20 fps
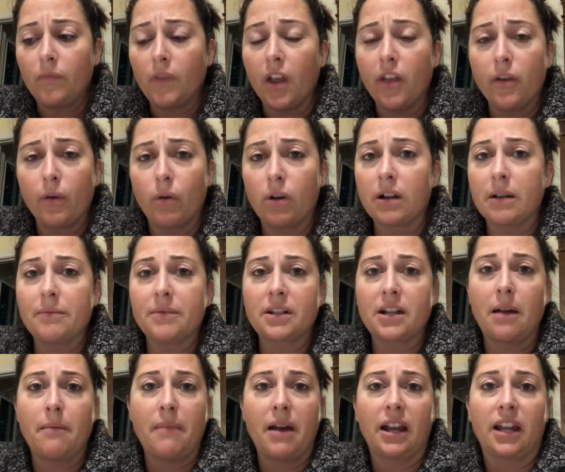They're welcome to
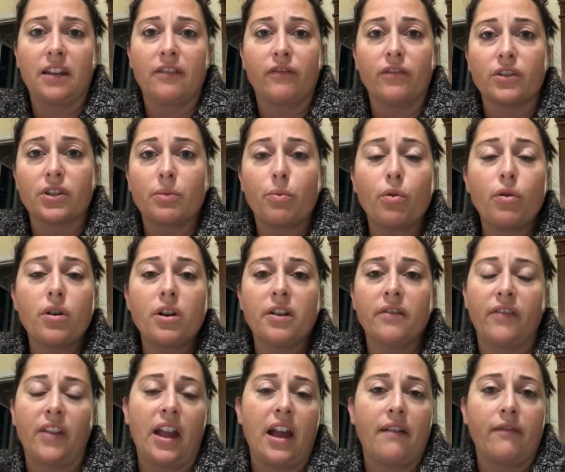come back in for support
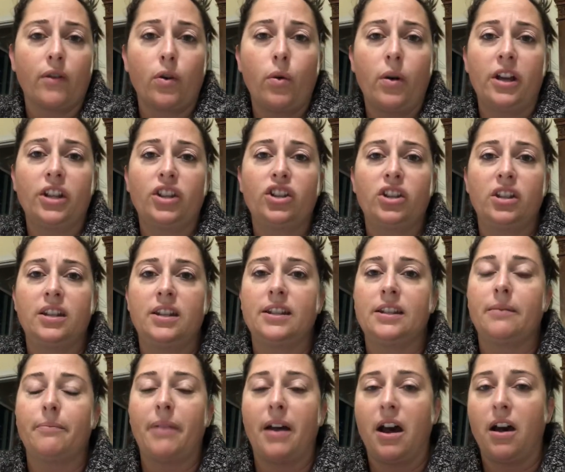if they have questions
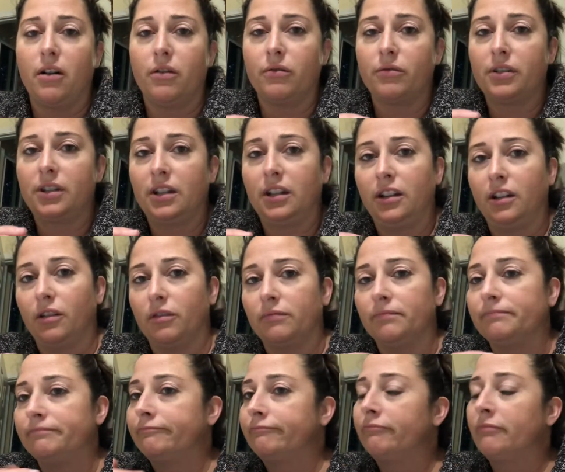about,
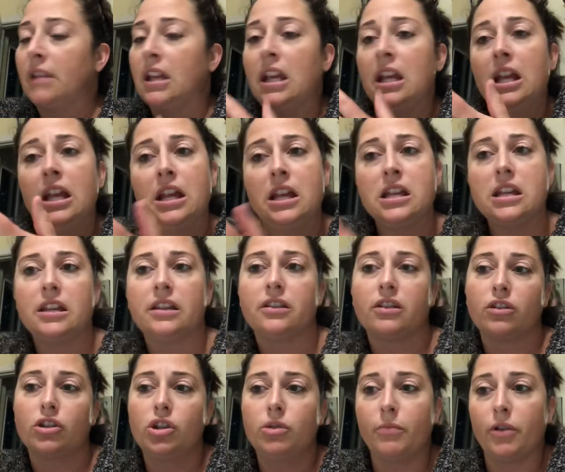is
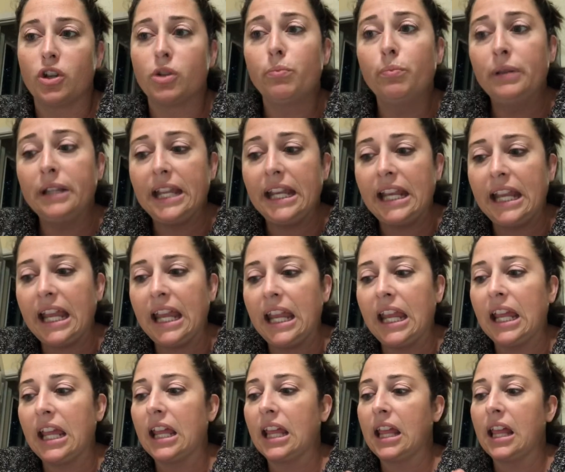there too much
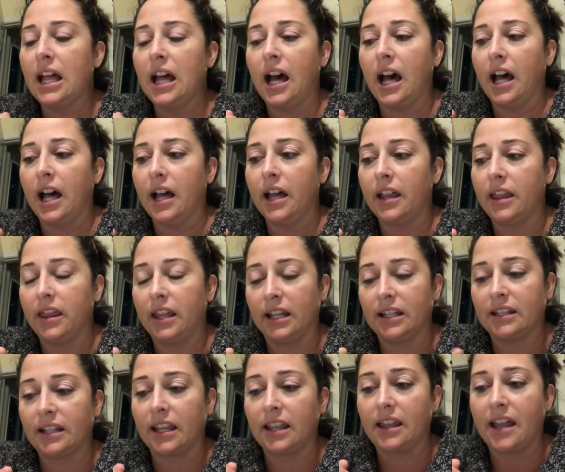bleeding,
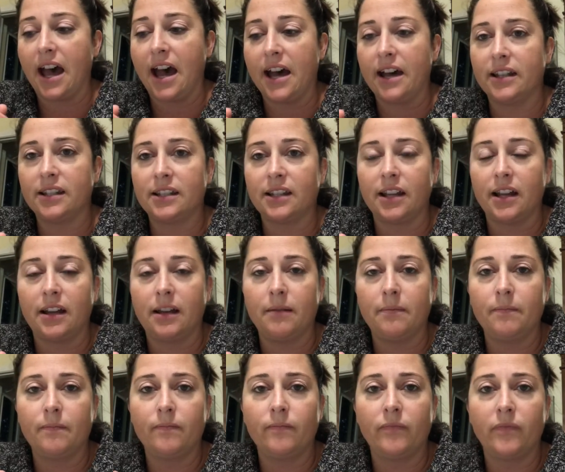things like that,
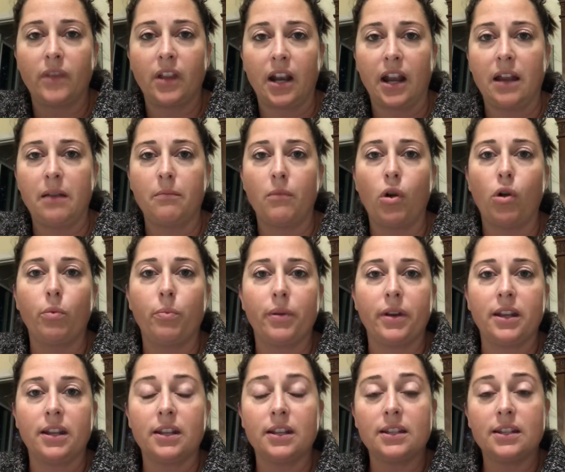that I am
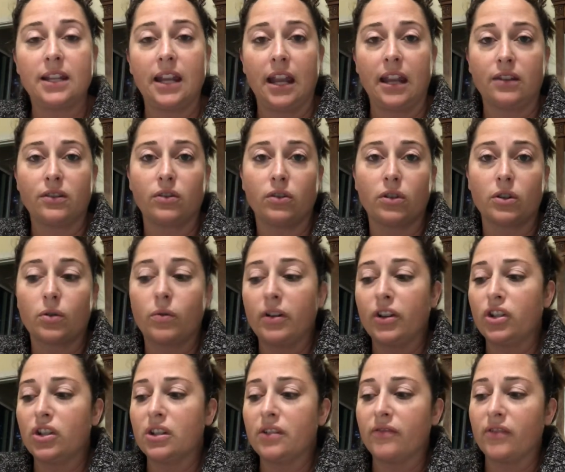open to answer those
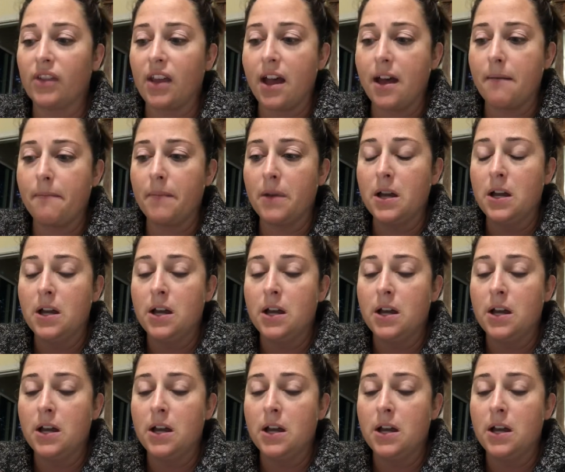questions for them.